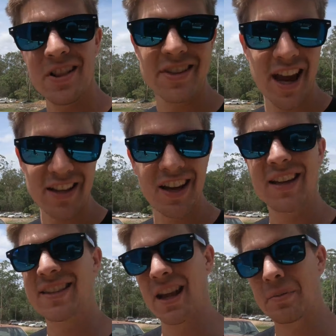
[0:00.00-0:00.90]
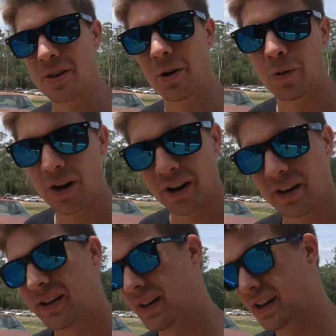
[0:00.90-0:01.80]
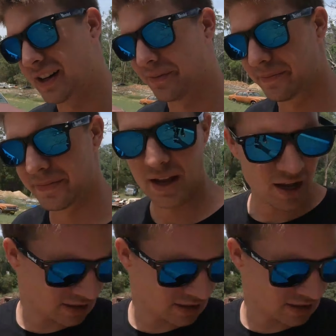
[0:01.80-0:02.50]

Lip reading: this catch can setup's going to work. It's a